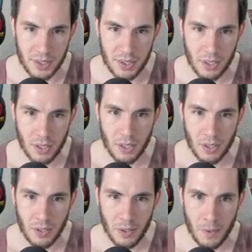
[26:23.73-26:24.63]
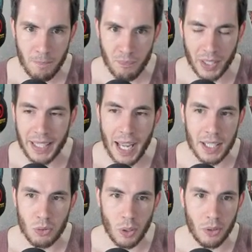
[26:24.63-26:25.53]
400, 400 Again,
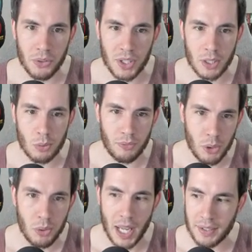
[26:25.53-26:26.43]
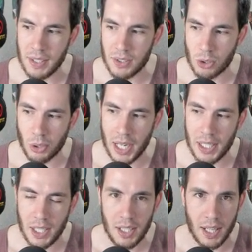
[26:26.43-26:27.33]
it's one of those things where if you get this
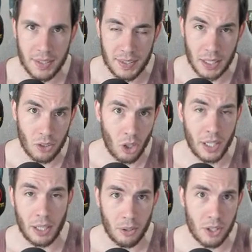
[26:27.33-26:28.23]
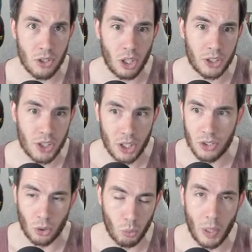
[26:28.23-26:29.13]
graded and stick it on Heritage Auctions
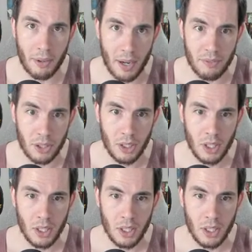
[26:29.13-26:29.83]
or wherever,